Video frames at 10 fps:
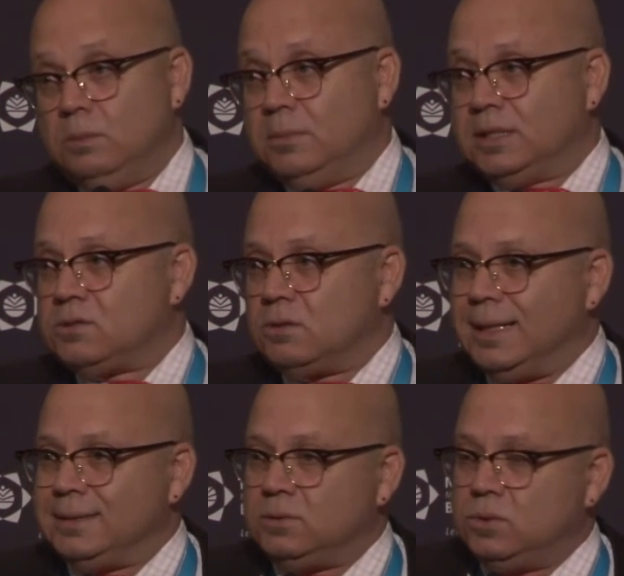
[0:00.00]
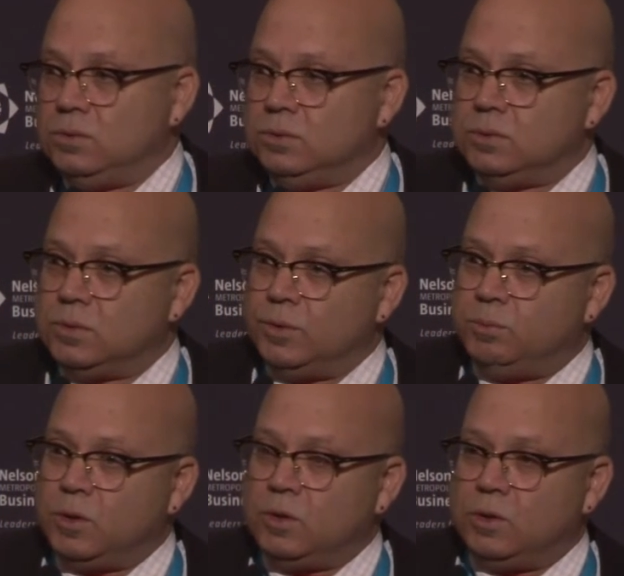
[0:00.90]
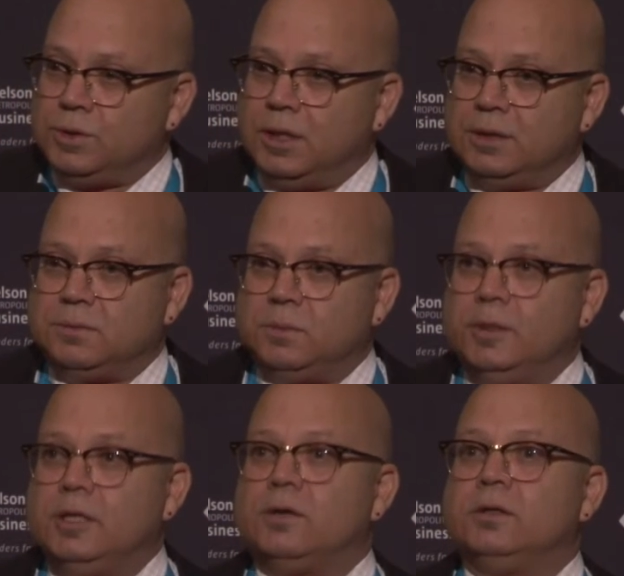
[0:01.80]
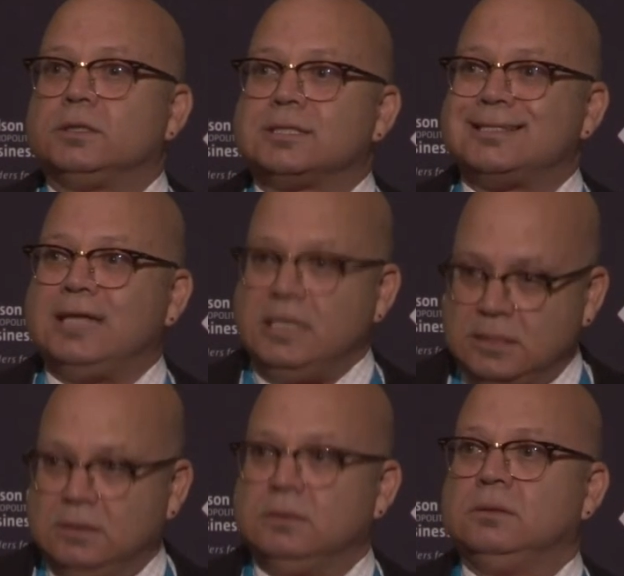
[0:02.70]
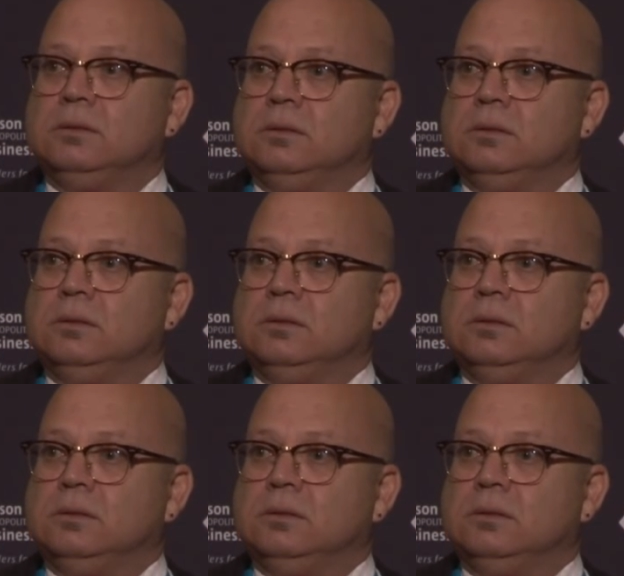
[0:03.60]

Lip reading: Mazzucato, who wrote a book called The Entrepreneurial State.